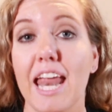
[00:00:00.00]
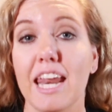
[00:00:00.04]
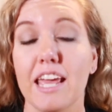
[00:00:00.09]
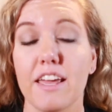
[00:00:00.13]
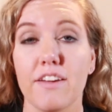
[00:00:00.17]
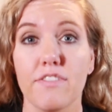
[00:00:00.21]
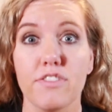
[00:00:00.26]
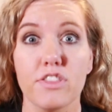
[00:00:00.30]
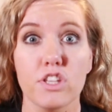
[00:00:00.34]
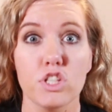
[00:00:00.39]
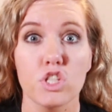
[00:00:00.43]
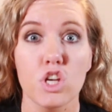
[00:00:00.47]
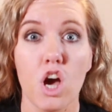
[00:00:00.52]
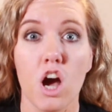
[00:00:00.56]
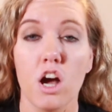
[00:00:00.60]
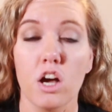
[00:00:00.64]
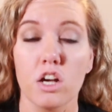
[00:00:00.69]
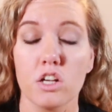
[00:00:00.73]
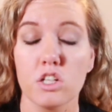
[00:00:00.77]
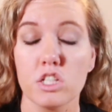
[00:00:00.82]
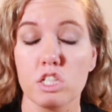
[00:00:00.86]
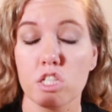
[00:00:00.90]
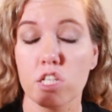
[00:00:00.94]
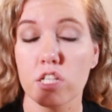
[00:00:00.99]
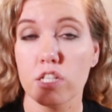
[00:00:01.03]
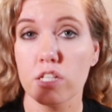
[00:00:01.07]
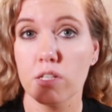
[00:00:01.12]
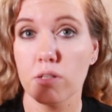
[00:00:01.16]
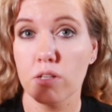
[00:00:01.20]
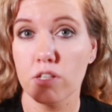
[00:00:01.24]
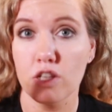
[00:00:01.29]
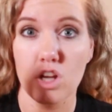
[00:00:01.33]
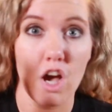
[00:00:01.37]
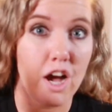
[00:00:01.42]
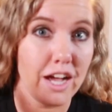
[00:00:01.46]
And if the dog
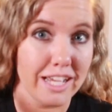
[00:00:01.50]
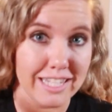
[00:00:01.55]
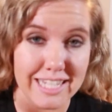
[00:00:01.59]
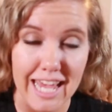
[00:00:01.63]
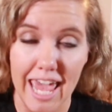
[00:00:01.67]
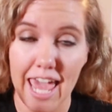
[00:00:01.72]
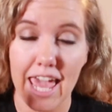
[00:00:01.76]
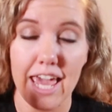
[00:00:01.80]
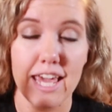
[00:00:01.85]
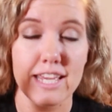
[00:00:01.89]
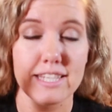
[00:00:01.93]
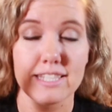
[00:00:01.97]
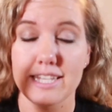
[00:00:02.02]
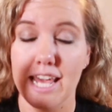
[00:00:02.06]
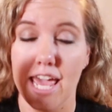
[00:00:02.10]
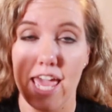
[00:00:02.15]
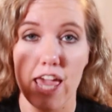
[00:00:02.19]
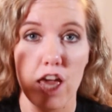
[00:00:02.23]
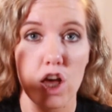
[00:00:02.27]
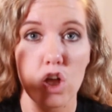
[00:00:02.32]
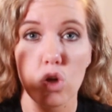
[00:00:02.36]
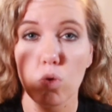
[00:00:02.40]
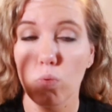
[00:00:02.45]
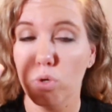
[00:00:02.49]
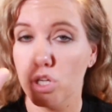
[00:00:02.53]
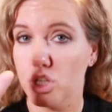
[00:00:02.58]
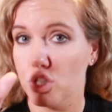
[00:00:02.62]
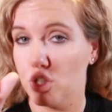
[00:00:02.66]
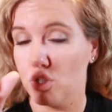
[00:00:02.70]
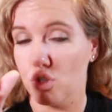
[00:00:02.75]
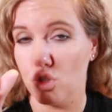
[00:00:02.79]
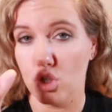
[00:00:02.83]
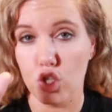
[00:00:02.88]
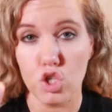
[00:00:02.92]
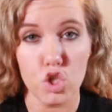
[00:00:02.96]
A's tail
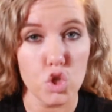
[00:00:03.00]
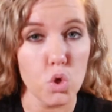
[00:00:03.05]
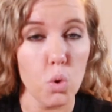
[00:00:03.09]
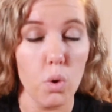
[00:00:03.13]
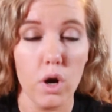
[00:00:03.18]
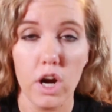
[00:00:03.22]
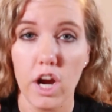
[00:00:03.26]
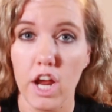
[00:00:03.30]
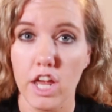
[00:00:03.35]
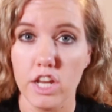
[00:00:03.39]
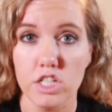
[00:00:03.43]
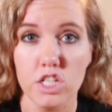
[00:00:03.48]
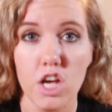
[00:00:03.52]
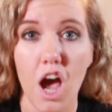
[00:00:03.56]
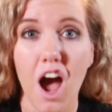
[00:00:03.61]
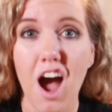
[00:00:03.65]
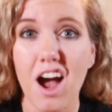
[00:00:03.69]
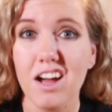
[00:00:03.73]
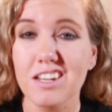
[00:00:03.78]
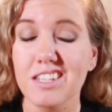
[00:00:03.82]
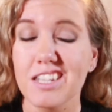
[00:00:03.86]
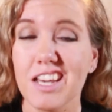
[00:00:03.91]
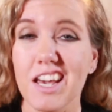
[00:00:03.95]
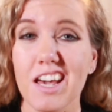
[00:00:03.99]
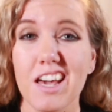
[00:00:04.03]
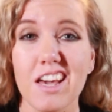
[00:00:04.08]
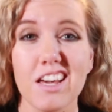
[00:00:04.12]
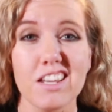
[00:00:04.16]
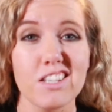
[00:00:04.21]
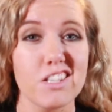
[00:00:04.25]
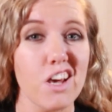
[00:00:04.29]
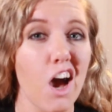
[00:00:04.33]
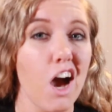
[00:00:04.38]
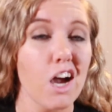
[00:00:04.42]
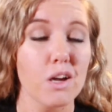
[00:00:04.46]
was short and docked,
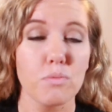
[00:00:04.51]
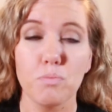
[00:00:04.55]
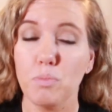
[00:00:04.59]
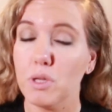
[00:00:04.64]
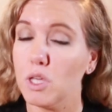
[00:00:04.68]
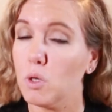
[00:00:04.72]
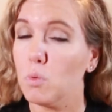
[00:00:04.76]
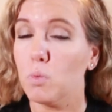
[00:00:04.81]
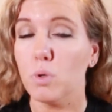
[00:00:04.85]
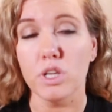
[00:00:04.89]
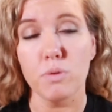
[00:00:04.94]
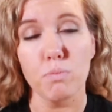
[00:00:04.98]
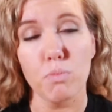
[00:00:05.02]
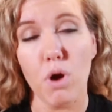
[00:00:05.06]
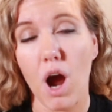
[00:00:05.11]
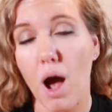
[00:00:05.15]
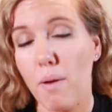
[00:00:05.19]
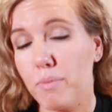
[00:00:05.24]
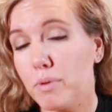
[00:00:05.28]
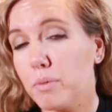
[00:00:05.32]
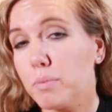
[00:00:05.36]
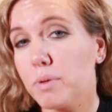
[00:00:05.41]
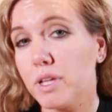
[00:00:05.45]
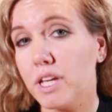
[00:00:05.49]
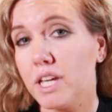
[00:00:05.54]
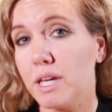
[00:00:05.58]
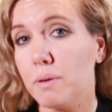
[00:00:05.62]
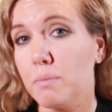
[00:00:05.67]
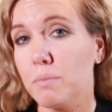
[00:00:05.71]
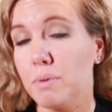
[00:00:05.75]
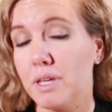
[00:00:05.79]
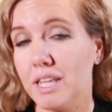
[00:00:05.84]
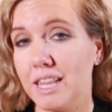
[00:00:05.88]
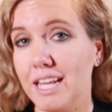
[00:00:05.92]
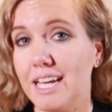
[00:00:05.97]
dog B would
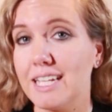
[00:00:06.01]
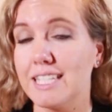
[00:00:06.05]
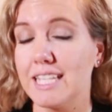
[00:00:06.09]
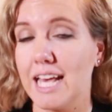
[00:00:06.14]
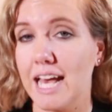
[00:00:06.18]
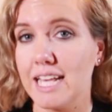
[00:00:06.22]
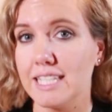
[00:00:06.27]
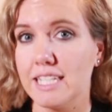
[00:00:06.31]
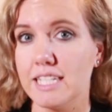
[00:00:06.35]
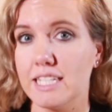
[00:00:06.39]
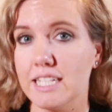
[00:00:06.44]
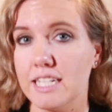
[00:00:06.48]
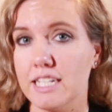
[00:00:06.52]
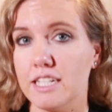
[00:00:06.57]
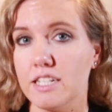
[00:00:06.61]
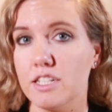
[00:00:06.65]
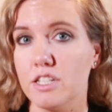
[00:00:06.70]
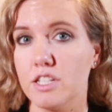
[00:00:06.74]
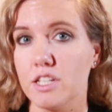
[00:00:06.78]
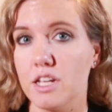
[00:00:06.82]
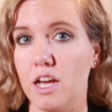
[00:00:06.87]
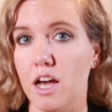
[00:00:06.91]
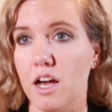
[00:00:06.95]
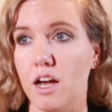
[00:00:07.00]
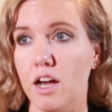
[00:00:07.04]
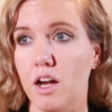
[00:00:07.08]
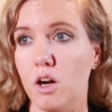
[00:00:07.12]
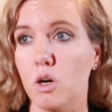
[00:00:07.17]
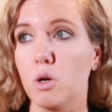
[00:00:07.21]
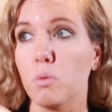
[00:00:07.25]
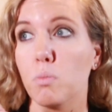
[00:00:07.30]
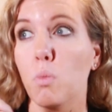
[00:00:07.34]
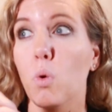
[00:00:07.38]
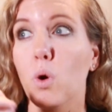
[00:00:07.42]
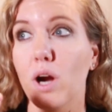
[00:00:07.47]
probably be less hesitant
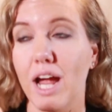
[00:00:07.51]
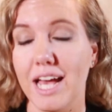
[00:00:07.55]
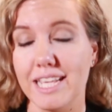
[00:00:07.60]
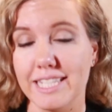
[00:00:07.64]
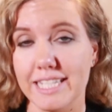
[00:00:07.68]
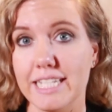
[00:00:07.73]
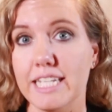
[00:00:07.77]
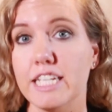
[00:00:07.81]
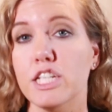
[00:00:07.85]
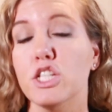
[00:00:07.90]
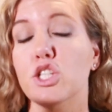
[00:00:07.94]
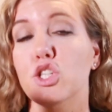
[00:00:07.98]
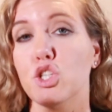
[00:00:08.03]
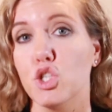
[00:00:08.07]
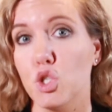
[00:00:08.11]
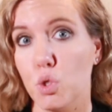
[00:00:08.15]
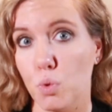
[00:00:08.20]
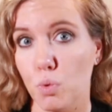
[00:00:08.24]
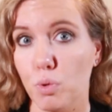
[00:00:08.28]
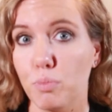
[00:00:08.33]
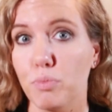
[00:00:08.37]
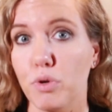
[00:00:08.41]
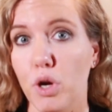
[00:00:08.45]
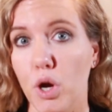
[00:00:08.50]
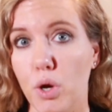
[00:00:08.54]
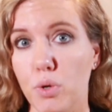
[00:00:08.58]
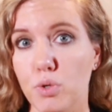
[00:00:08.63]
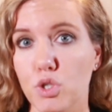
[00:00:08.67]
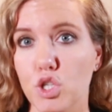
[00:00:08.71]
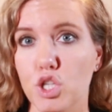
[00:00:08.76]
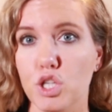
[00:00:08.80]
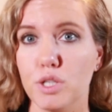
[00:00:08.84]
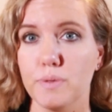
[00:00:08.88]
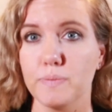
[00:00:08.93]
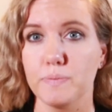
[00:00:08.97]
or more hesitant to
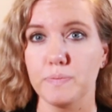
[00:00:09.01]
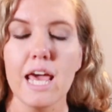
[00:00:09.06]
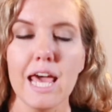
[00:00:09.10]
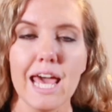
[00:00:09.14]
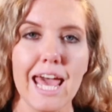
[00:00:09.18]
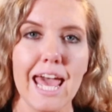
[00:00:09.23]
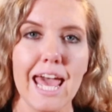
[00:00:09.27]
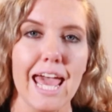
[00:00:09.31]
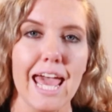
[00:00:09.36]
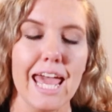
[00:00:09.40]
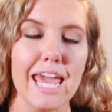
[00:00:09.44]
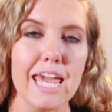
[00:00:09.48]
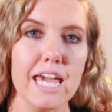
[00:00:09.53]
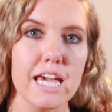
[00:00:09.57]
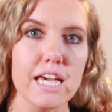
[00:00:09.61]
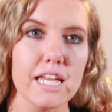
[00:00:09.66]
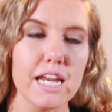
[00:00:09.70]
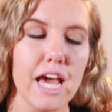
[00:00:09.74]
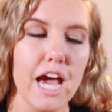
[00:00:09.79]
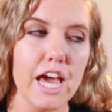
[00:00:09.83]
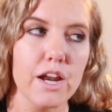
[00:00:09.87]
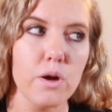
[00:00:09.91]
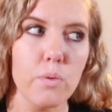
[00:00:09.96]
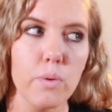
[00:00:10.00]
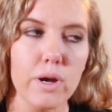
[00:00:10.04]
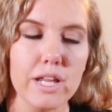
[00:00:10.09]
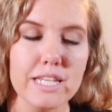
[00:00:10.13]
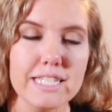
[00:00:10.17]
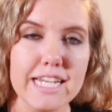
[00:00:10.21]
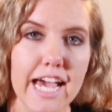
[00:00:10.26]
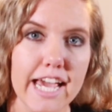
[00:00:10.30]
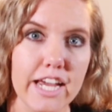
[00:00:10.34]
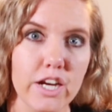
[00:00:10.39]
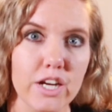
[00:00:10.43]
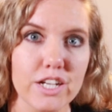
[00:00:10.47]
approach. And I don't want
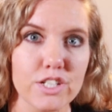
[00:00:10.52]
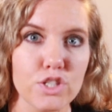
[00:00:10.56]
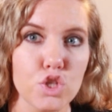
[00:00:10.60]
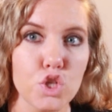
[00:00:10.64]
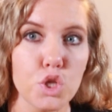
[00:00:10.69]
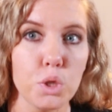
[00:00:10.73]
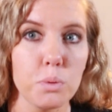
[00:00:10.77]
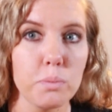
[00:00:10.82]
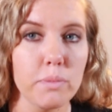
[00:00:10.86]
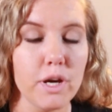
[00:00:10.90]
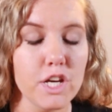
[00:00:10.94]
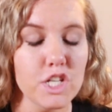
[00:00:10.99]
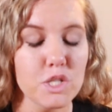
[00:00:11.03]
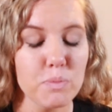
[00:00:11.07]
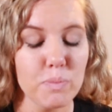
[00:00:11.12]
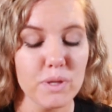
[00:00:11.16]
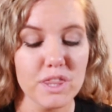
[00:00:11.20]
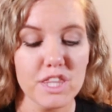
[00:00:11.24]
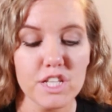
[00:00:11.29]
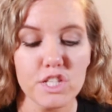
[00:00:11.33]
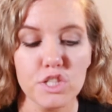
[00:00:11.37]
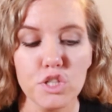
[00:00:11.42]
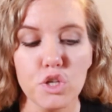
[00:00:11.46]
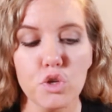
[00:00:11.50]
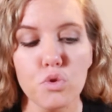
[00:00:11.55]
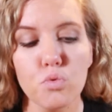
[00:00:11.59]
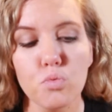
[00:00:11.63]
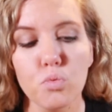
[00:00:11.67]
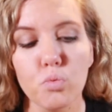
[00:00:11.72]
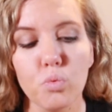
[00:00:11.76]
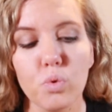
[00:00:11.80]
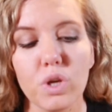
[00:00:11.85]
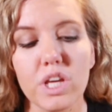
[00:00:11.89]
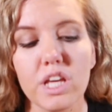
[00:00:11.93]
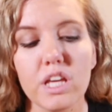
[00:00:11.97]
to digress too much, but this
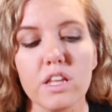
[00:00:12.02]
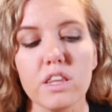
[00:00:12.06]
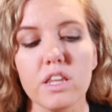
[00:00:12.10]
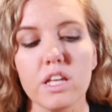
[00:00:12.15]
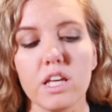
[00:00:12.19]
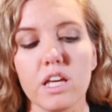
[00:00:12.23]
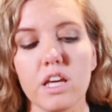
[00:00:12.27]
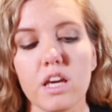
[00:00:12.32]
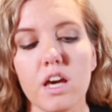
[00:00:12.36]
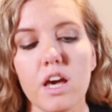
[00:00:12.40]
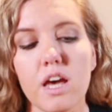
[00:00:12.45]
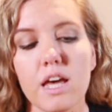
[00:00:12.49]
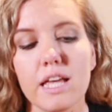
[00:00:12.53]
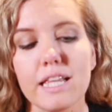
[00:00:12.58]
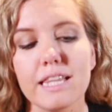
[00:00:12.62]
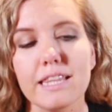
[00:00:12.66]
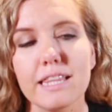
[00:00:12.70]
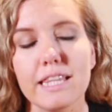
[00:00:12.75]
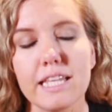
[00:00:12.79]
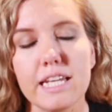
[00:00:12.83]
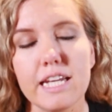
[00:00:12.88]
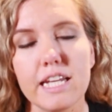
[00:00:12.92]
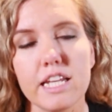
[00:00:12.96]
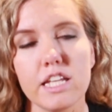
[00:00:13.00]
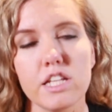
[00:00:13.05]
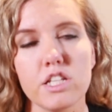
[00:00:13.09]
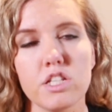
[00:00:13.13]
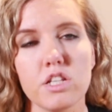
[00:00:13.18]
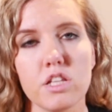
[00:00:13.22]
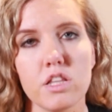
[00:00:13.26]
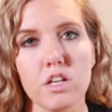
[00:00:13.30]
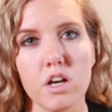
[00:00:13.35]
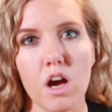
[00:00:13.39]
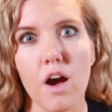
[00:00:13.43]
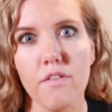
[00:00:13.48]
can really lead
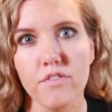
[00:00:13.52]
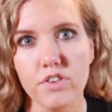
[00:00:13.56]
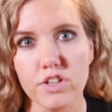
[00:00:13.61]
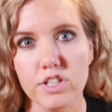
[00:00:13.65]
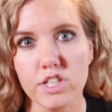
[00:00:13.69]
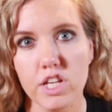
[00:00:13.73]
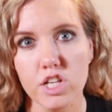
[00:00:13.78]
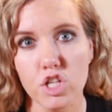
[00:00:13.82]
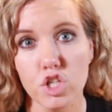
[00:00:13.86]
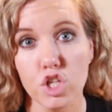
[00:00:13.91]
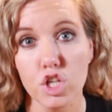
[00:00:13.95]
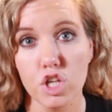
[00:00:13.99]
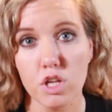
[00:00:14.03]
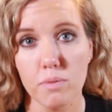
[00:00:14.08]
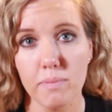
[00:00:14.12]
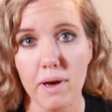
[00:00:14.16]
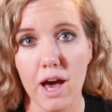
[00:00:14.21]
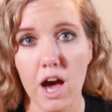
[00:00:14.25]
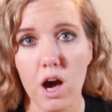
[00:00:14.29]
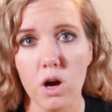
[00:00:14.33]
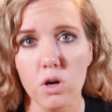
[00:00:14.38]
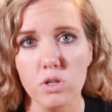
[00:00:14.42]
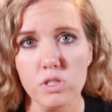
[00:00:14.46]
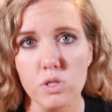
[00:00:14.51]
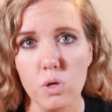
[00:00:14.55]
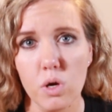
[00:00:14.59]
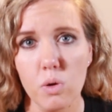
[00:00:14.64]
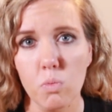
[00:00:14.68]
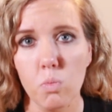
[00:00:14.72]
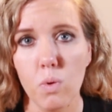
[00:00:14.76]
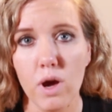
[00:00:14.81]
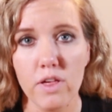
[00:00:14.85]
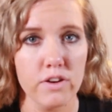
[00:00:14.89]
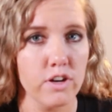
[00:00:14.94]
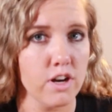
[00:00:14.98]
into the conversation about
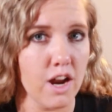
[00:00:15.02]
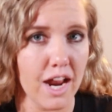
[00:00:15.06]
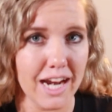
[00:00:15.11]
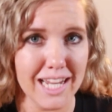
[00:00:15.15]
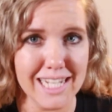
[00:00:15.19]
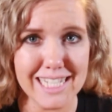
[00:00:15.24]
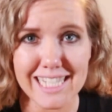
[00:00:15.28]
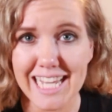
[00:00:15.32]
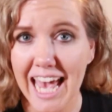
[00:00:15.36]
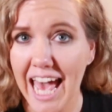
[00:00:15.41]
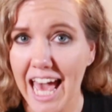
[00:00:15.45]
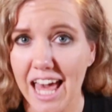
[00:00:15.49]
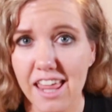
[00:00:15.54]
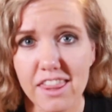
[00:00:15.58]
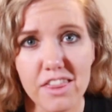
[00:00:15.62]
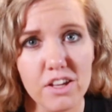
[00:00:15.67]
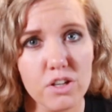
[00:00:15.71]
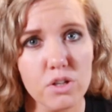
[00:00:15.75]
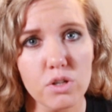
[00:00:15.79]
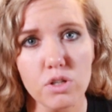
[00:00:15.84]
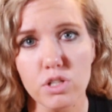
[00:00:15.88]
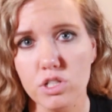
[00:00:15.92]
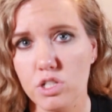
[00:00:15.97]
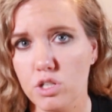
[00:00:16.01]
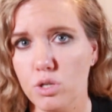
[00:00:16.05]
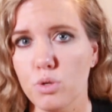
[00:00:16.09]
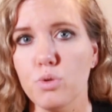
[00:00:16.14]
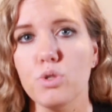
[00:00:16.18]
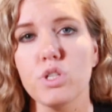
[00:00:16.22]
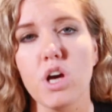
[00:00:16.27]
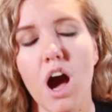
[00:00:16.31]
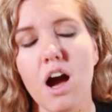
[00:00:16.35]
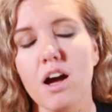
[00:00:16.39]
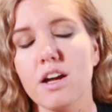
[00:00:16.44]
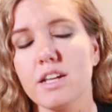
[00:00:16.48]
whether or not it's ethical to
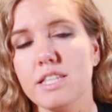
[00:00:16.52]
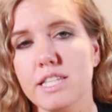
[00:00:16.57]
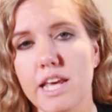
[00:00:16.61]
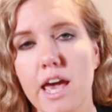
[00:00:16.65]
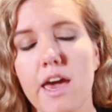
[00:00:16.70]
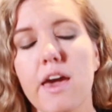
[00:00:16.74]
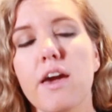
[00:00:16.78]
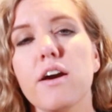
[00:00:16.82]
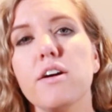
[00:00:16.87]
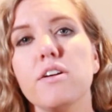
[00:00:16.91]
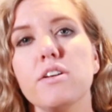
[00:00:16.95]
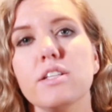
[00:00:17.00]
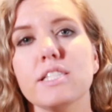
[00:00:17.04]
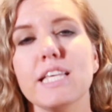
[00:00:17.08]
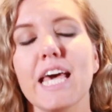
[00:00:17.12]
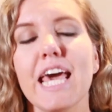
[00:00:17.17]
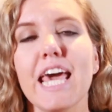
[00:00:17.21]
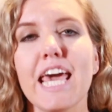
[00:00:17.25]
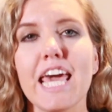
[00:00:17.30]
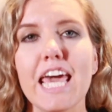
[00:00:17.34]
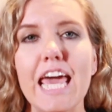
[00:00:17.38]
dock tails.